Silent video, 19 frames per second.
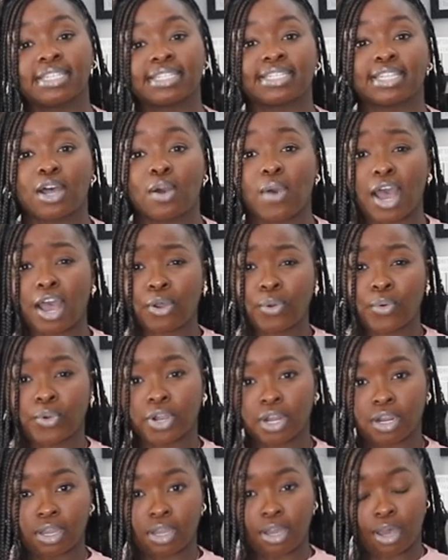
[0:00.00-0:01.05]
So I
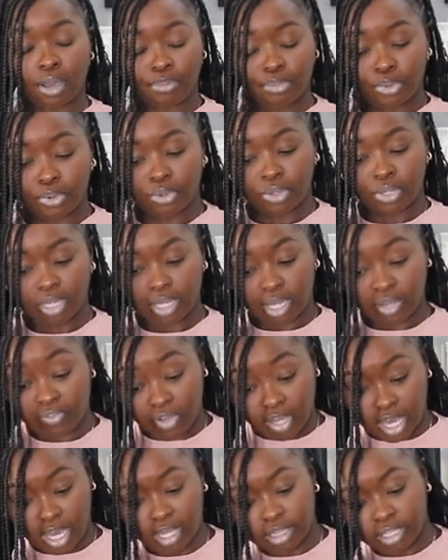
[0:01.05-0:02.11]
ordered a couple
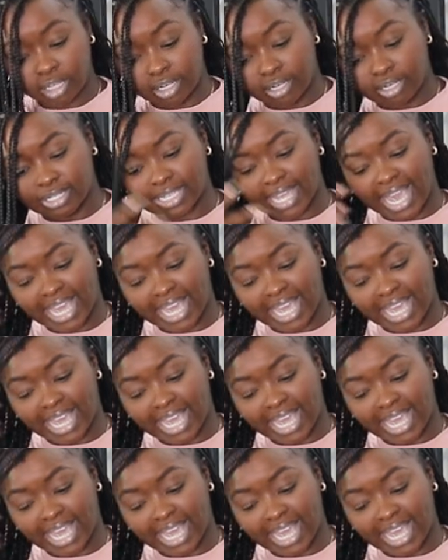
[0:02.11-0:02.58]
of colors.